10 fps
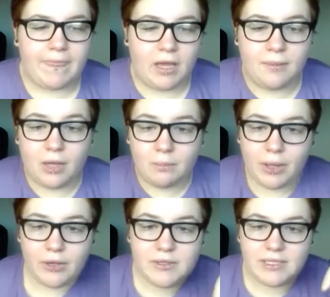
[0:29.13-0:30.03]
I'll
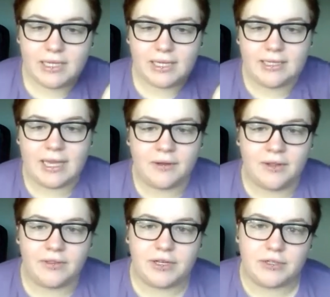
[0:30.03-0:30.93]
post it down
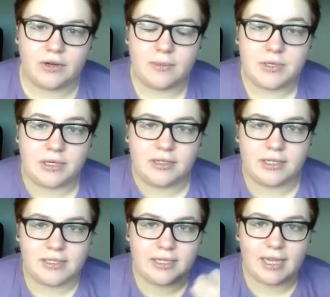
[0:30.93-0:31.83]
in the description,
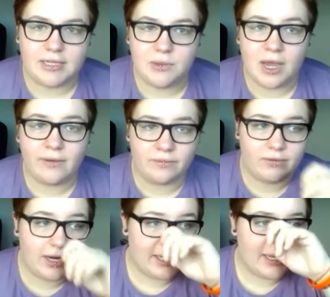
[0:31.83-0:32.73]
just in case you haven't
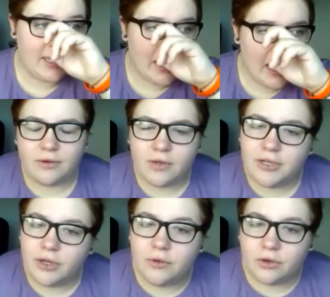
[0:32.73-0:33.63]
read it. I
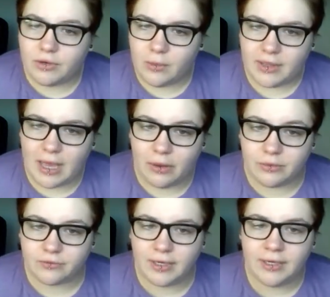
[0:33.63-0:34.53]
don't agree with how it
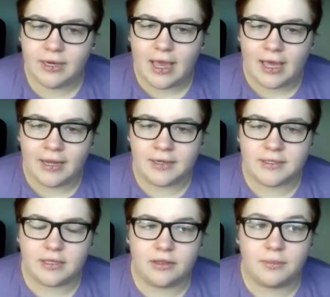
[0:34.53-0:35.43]
was written,
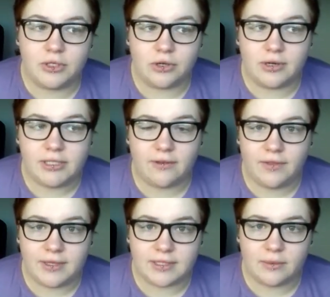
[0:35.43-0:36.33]
and the majority of
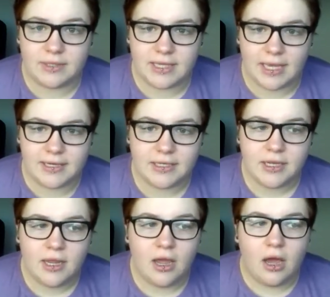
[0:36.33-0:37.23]
things that were said.
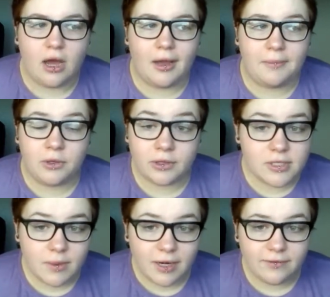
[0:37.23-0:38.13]
I'm not
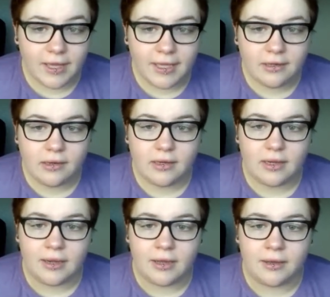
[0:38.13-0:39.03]
a Zoella fan.
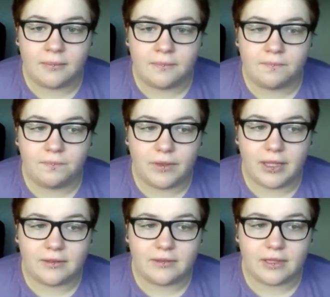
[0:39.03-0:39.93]

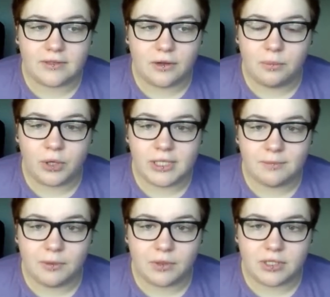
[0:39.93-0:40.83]
There's no point
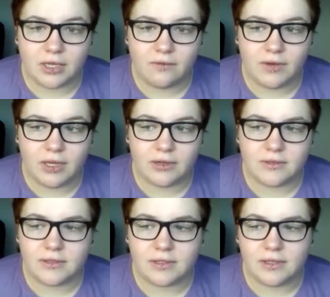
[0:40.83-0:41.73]
to me watching her
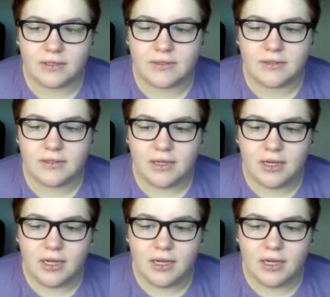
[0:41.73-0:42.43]
videos, because